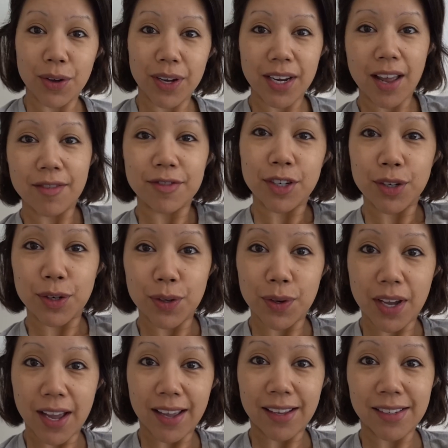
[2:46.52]
Good afternoon, you
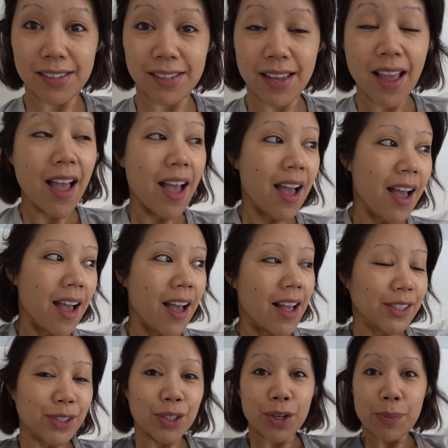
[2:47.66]
guys.
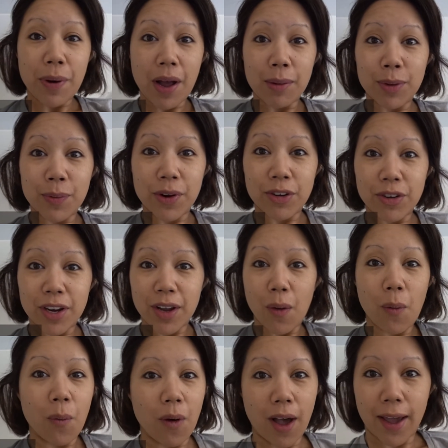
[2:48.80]
So you're probably wondering,
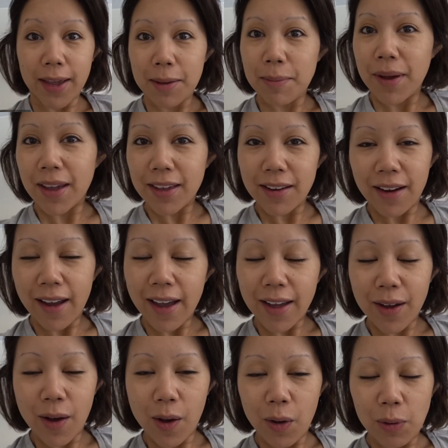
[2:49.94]
why am I here
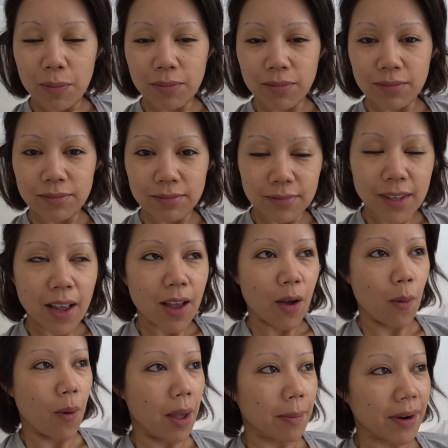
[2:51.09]
at home?
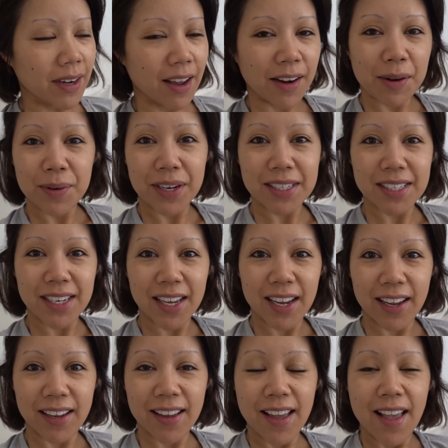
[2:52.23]
Why am I not at work
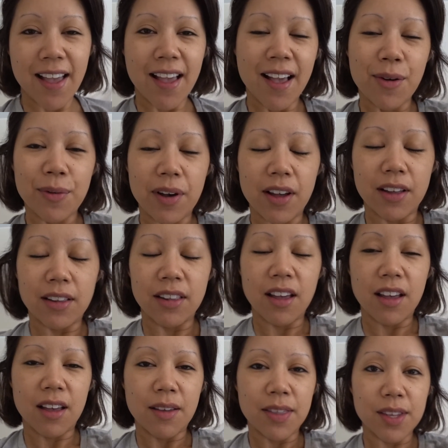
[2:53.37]
today? Well,
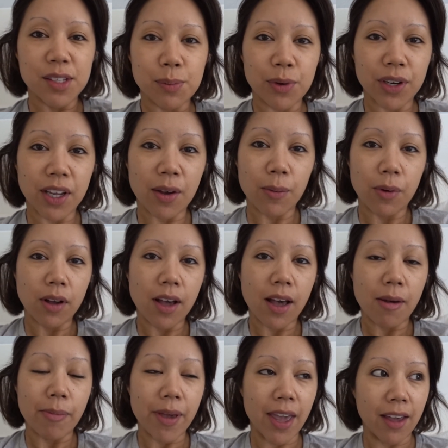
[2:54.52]
um, this morning I woke
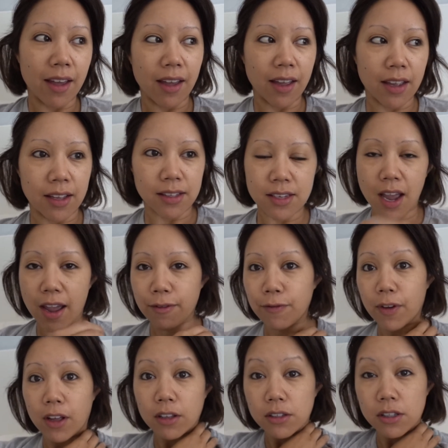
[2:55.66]
up and I
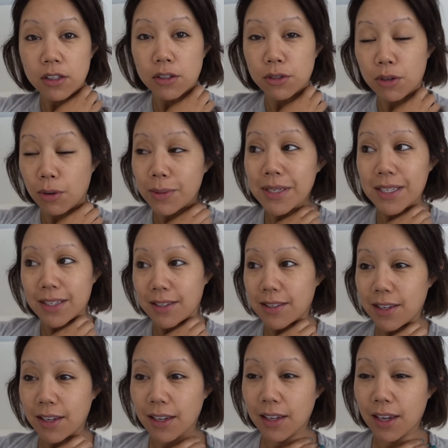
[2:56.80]
felt so
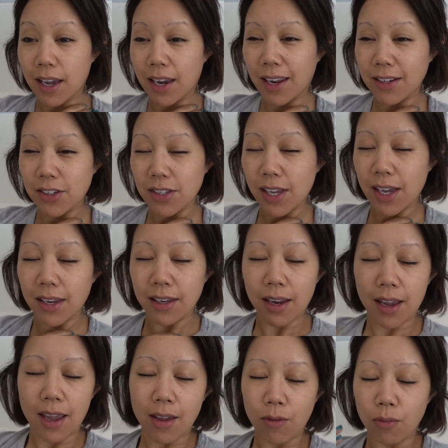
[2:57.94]
dizzy, and I just had
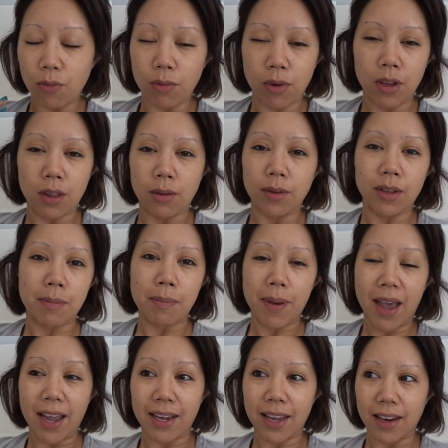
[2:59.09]
a really, really
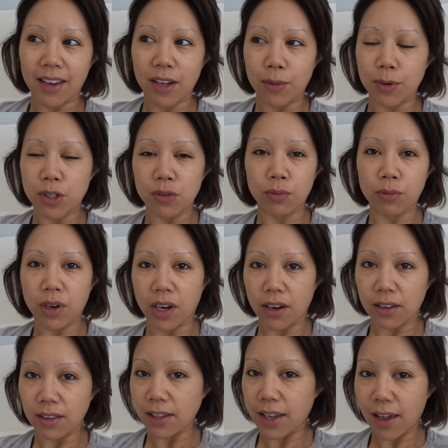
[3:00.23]
bad headache, which
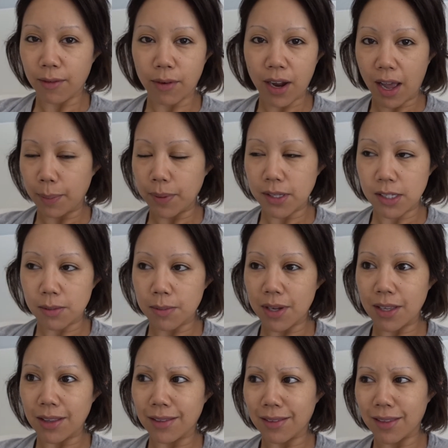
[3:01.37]
rarely ever happens to
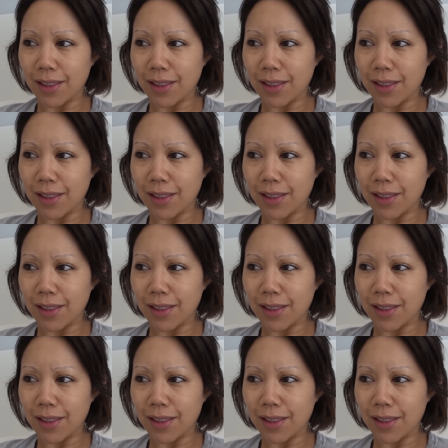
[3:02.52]
me.